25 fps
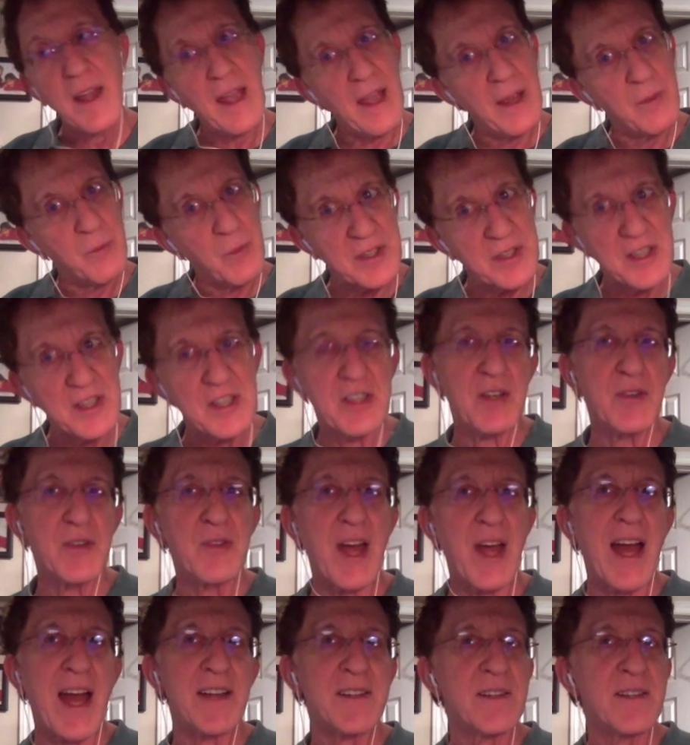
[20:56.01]
And when you do
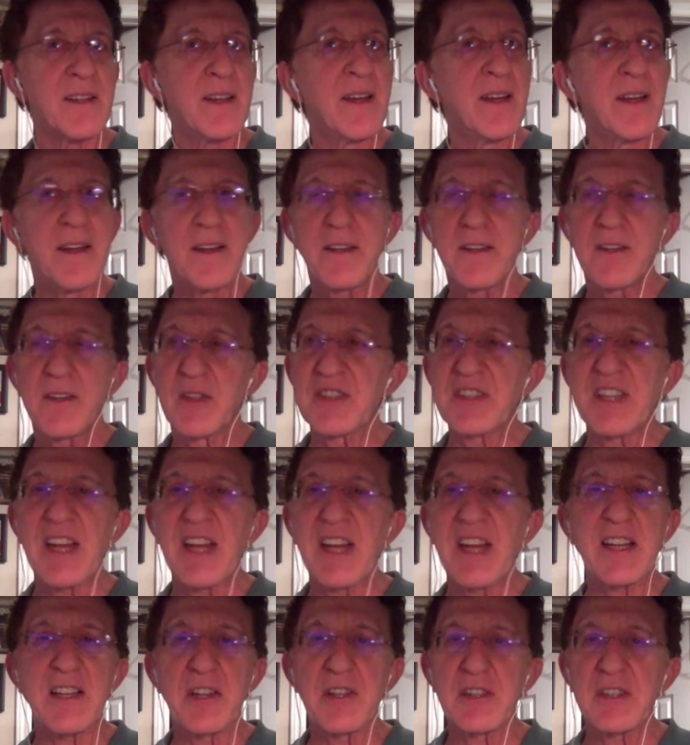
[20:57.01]
that, you're
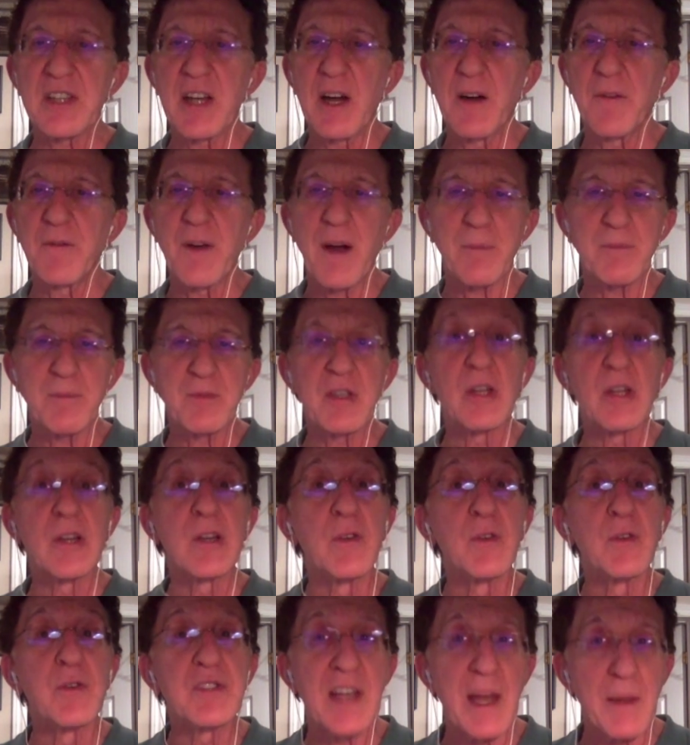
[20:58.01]
setting yourself up to
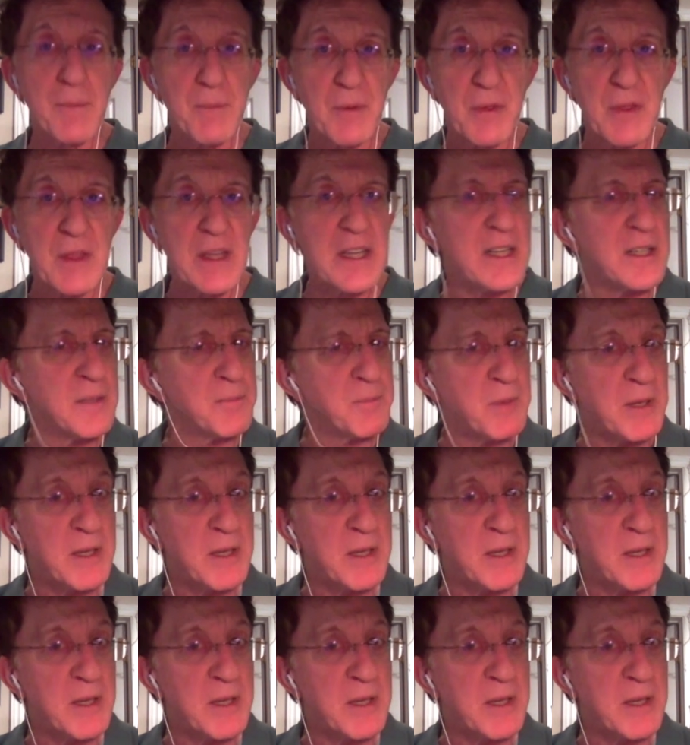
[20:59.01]
lose empathy